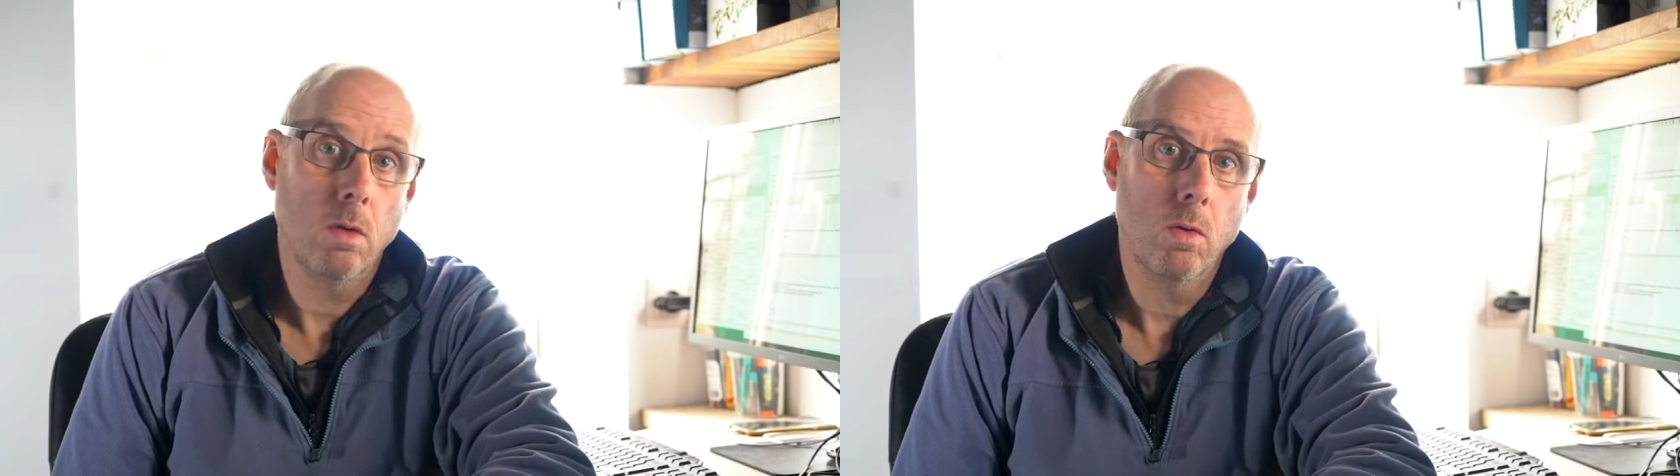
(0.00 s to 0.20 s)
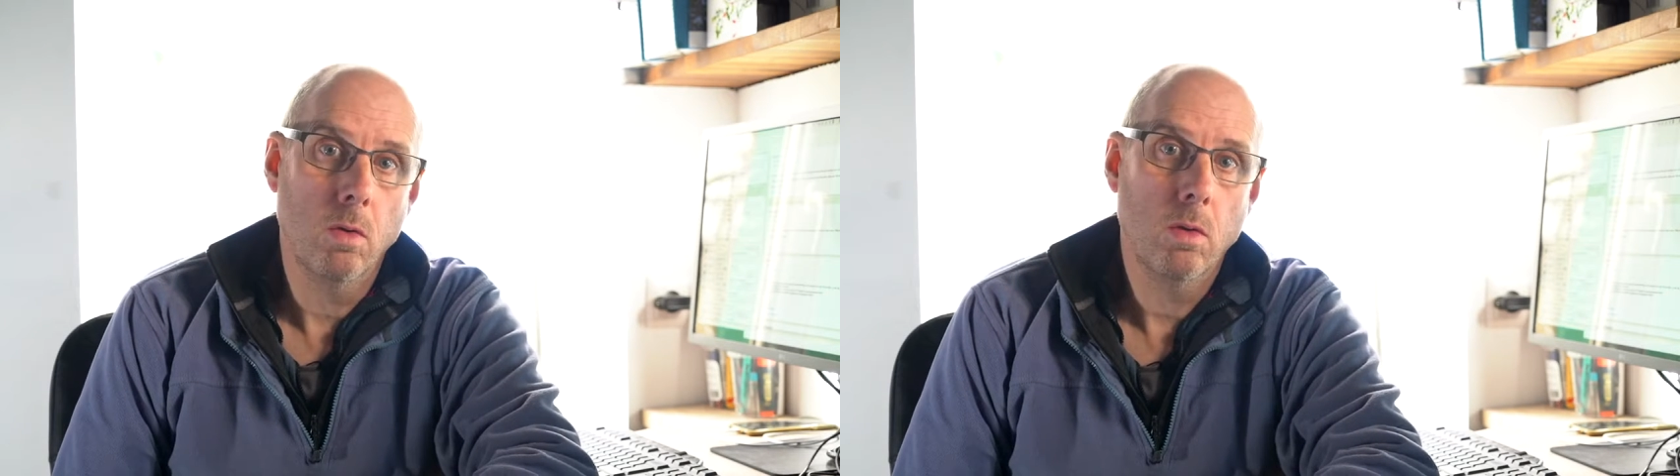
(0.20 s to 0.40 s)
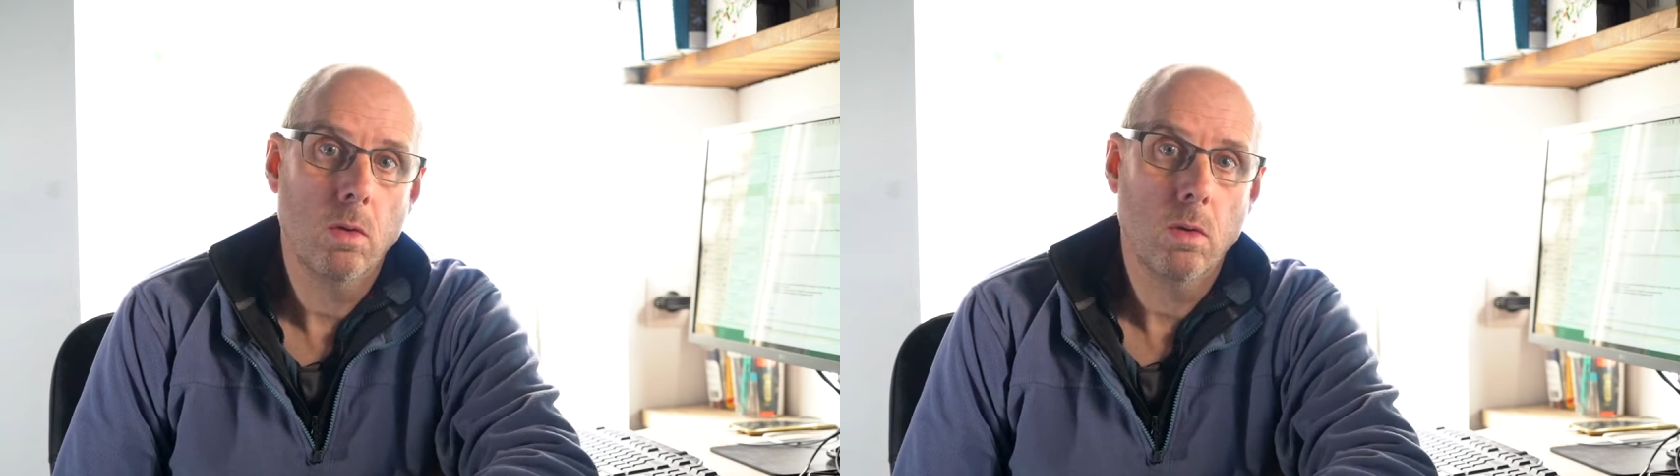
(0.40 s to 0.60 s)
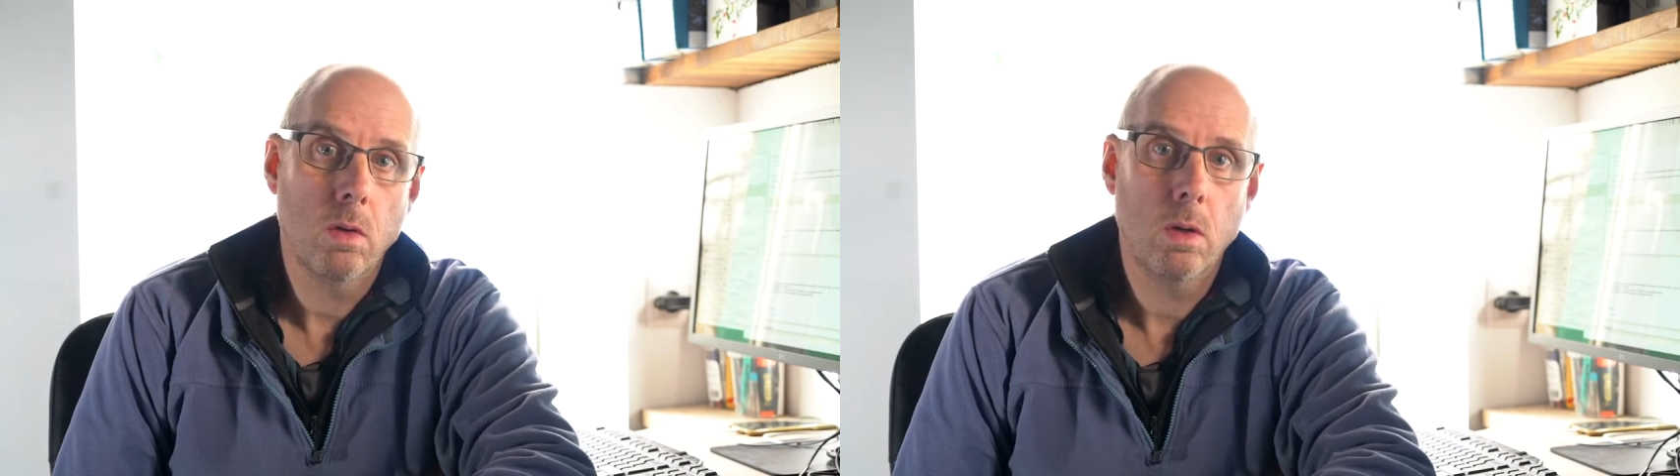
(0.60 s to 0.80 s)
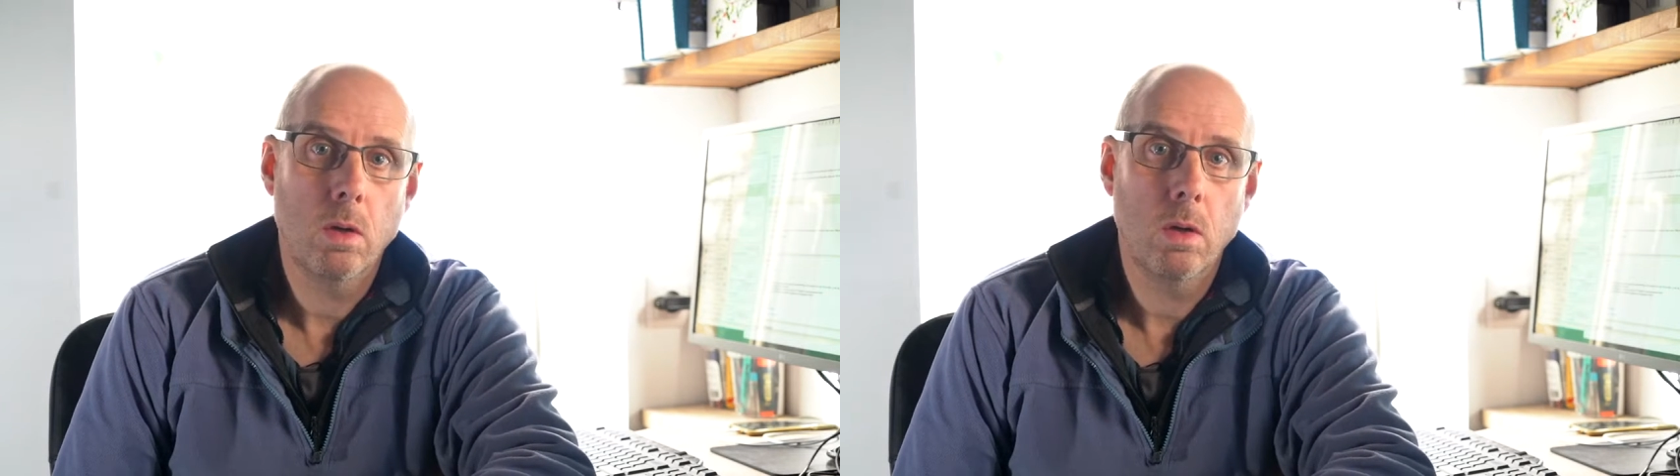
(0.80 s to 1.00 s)
goal
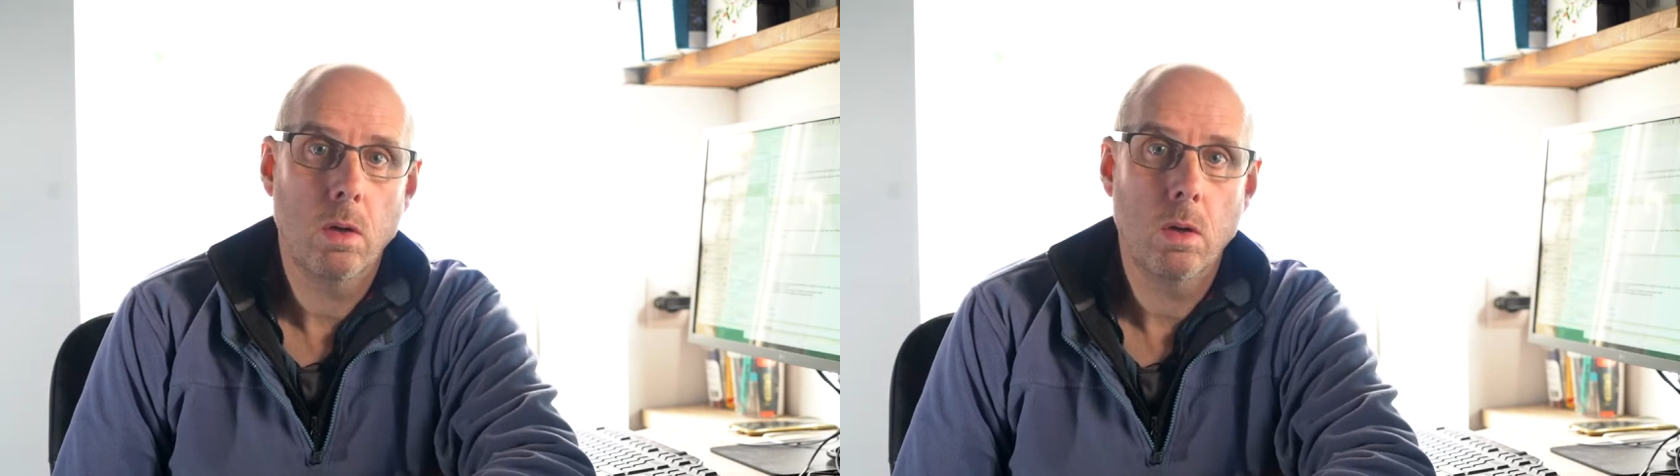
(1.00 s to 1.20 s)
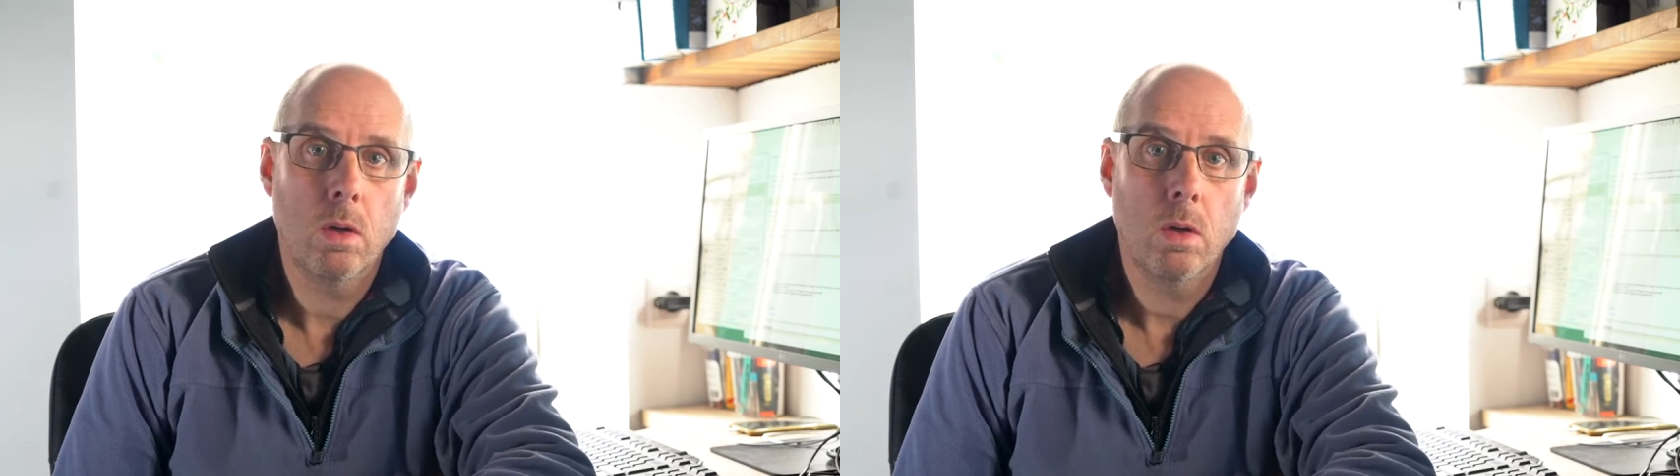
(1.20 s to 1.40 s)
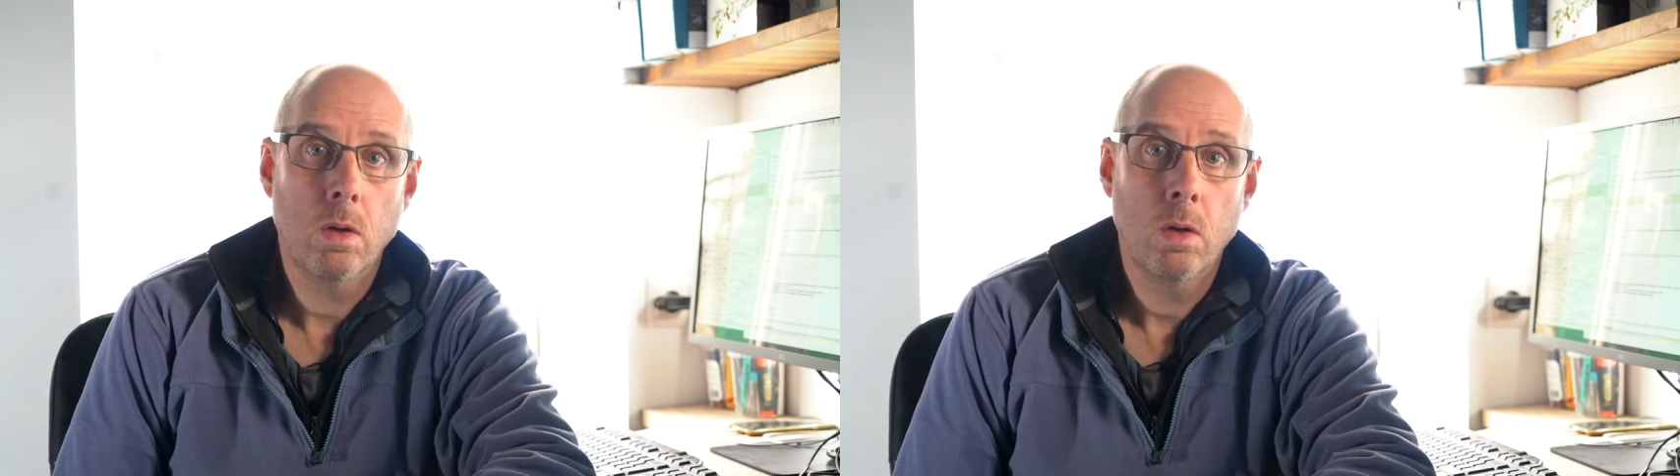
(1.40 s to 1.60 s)
in